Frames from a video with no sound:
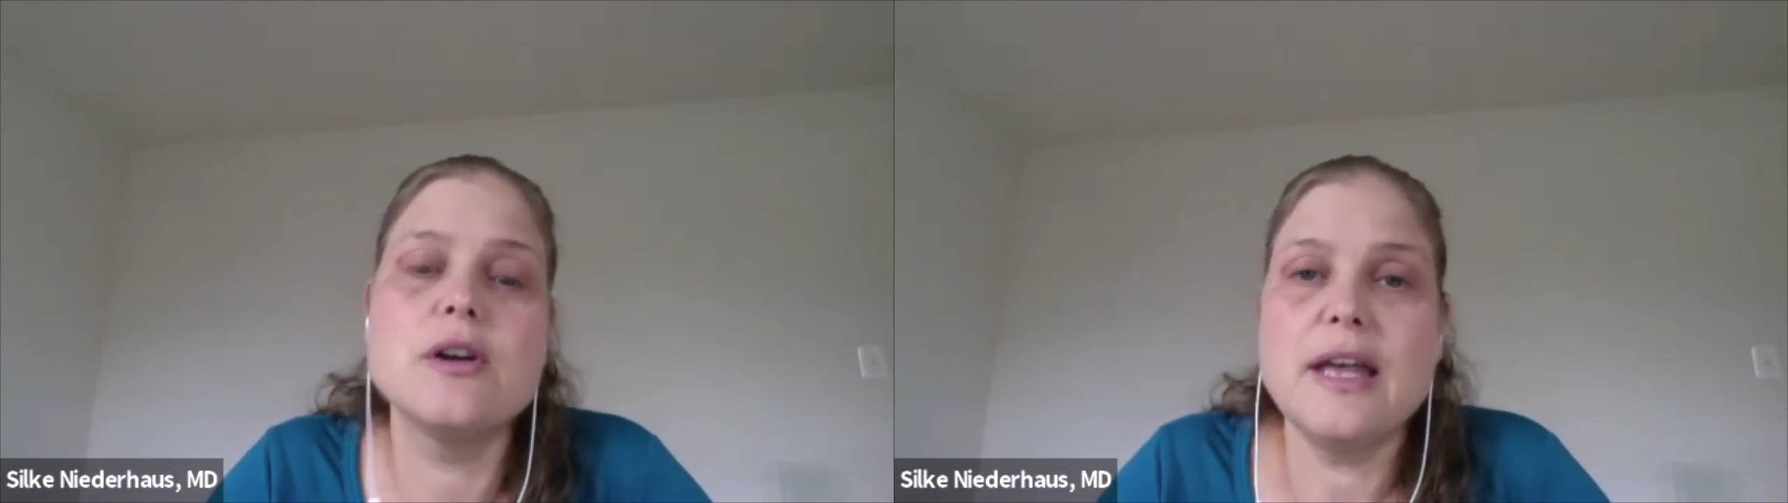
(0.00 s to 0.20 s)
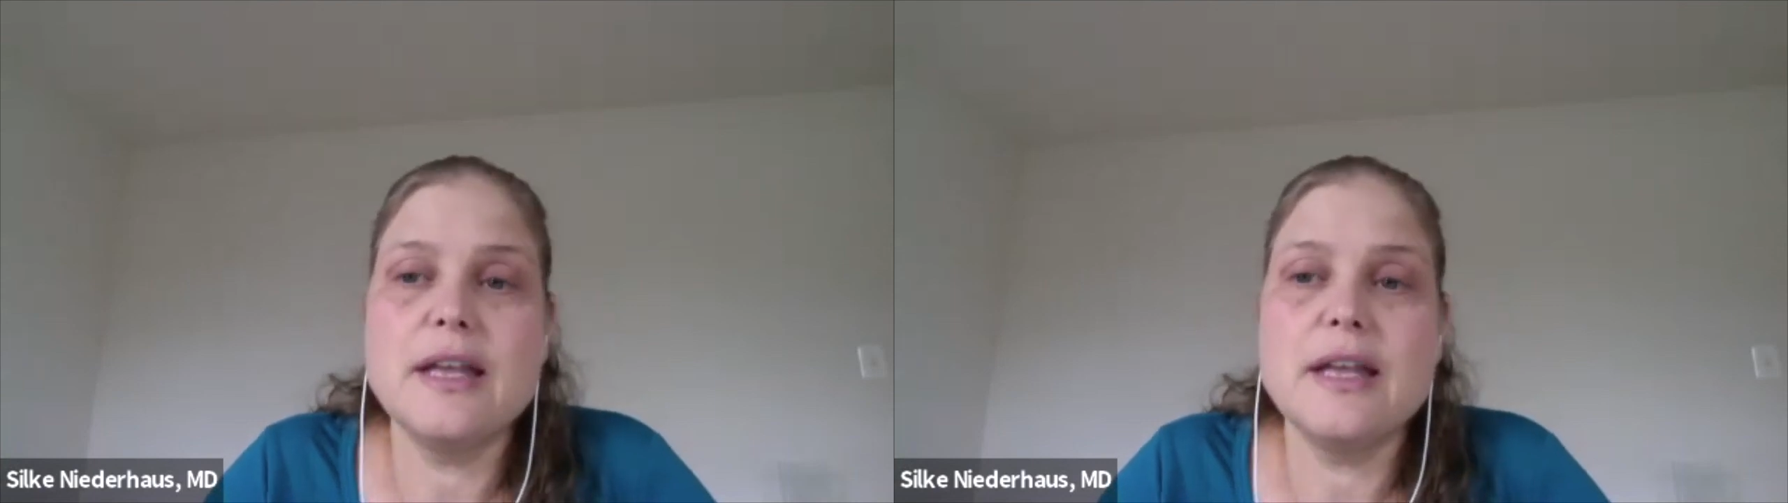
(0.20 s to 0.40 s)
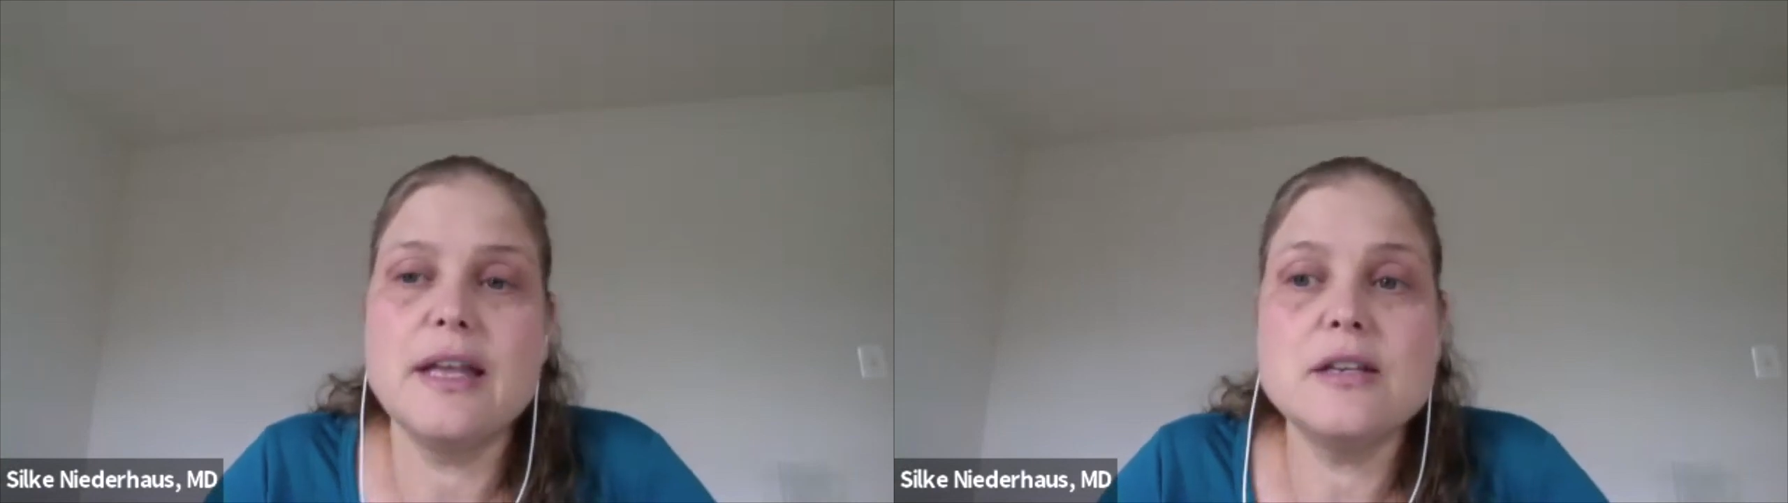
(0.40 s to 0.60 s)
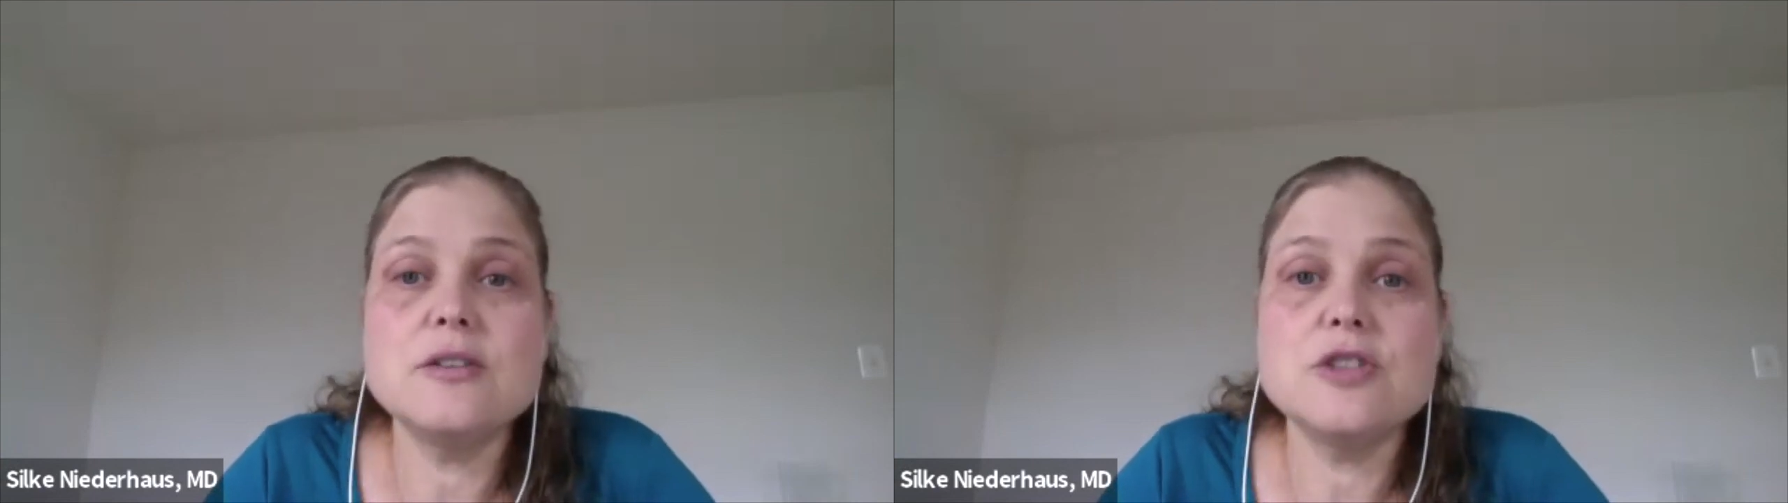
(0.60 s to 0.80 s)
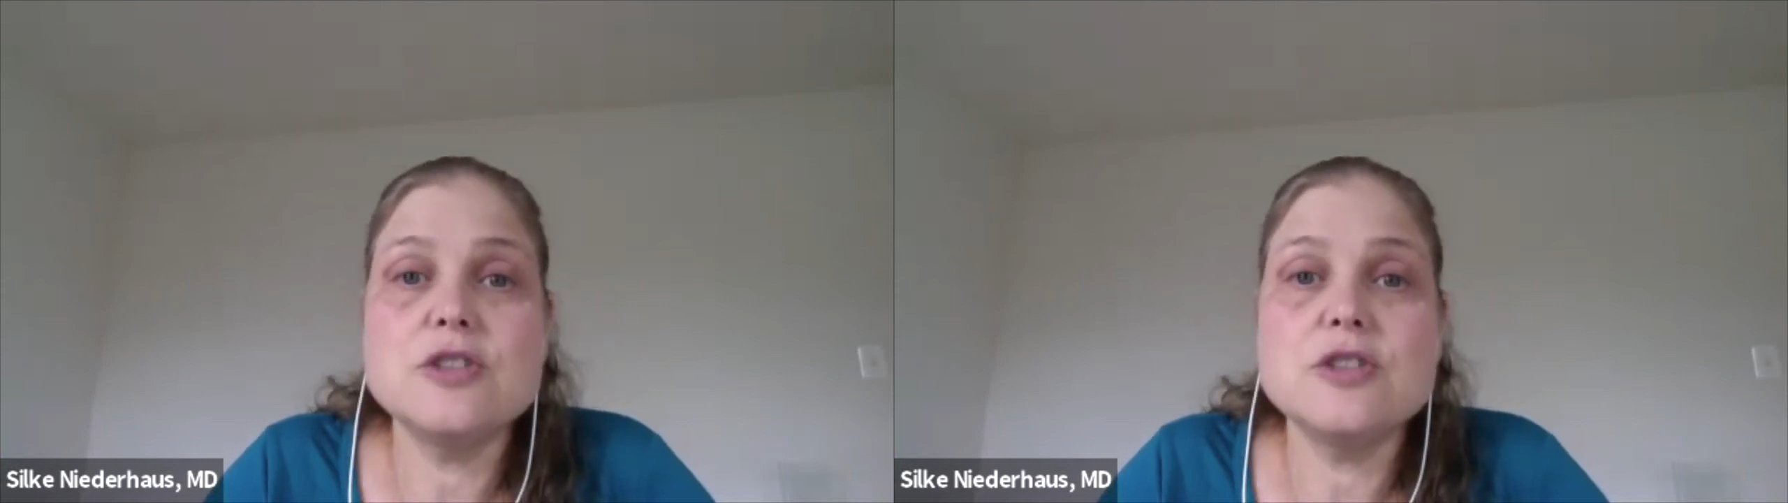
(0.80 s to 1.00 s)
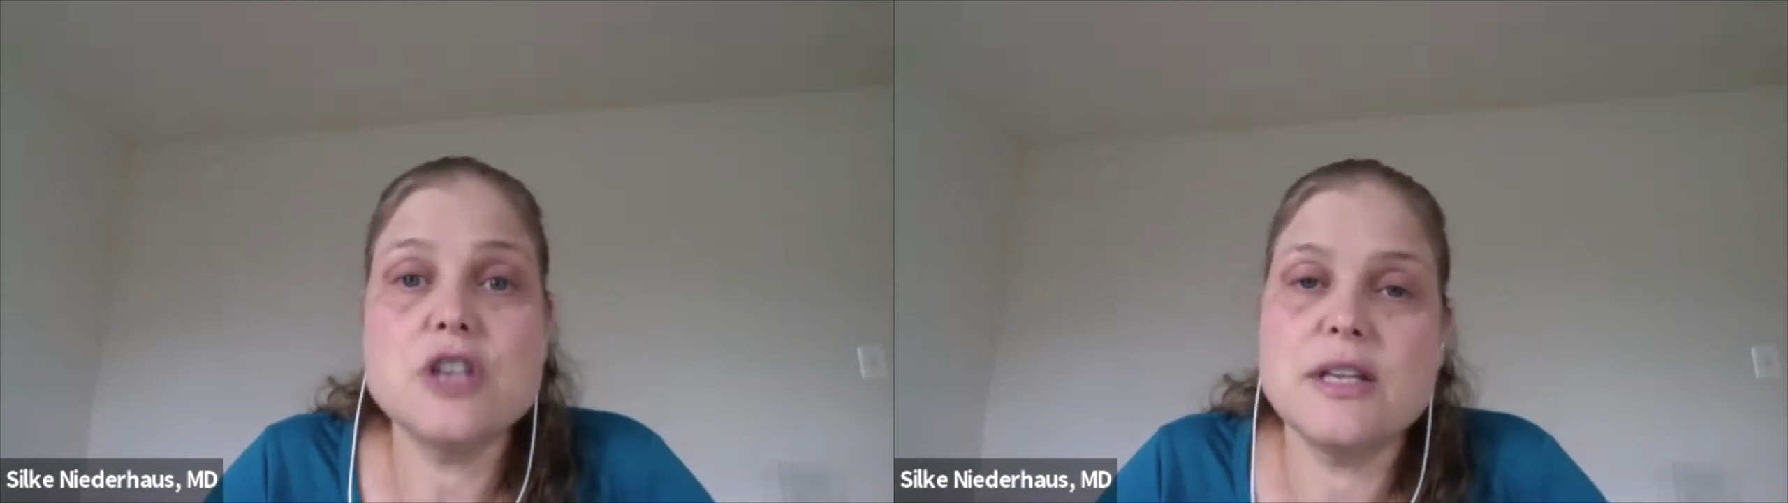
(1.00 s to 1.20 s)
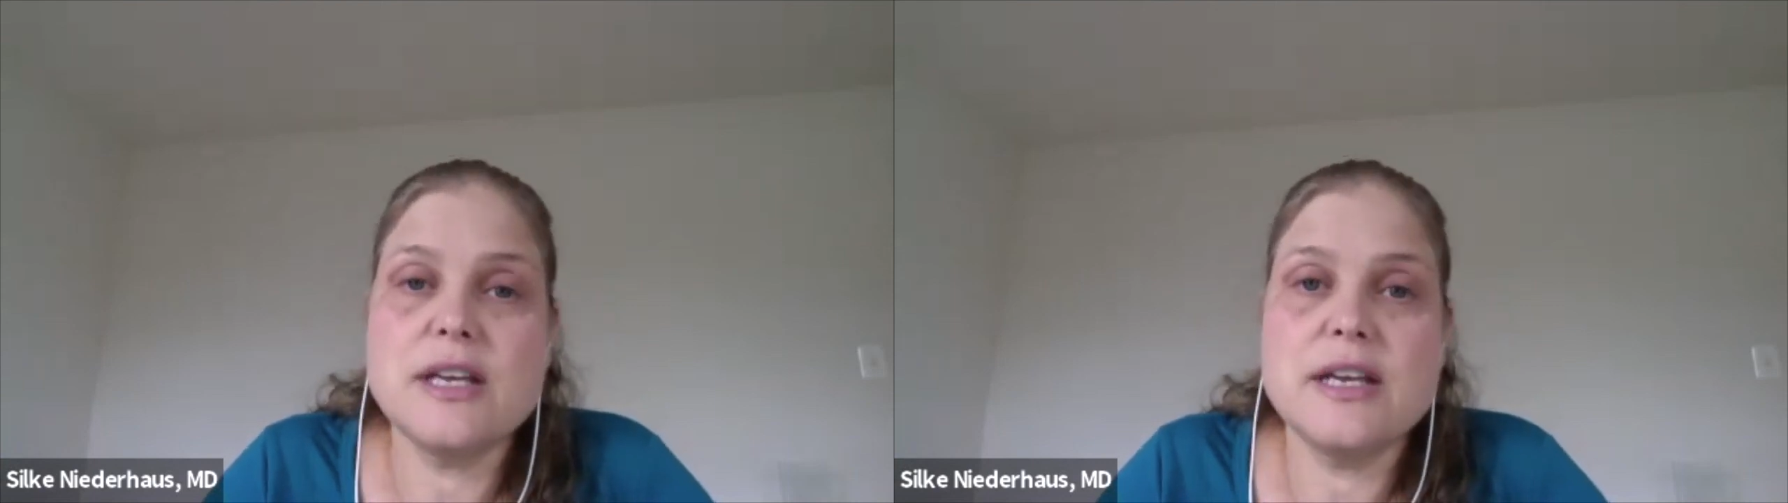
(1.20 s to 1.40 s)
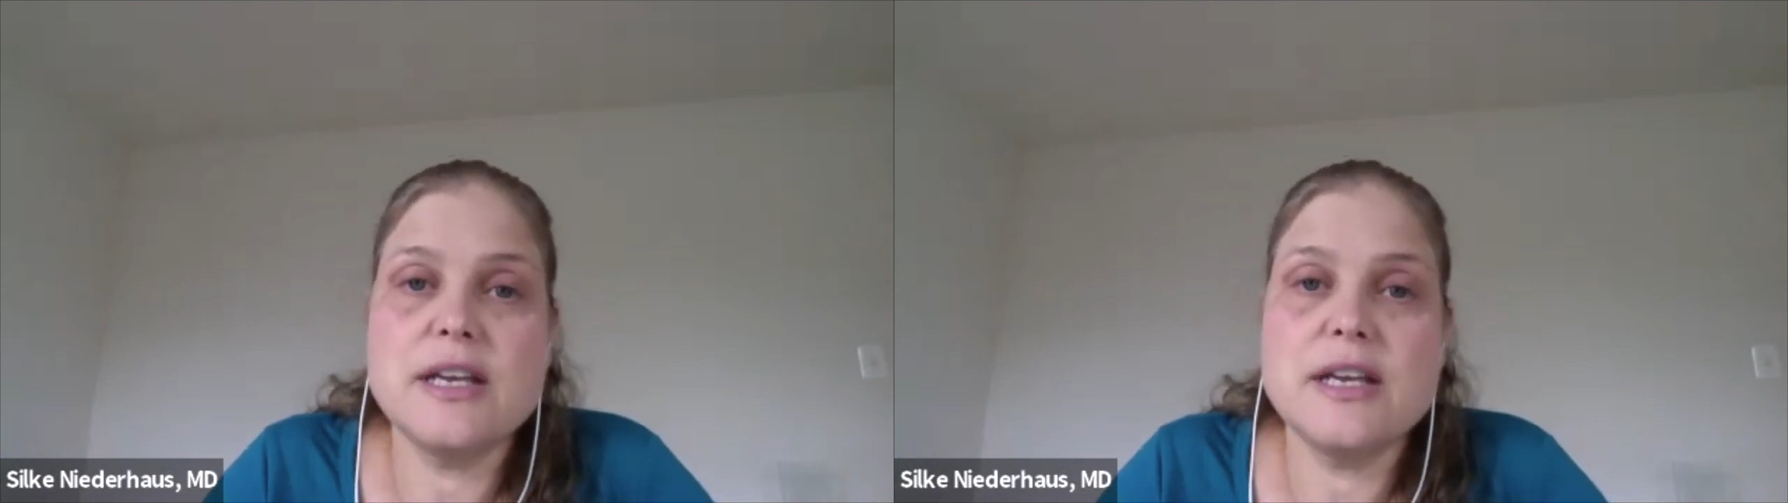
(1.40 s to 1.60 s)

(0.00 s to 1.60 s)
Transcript: And then, generally,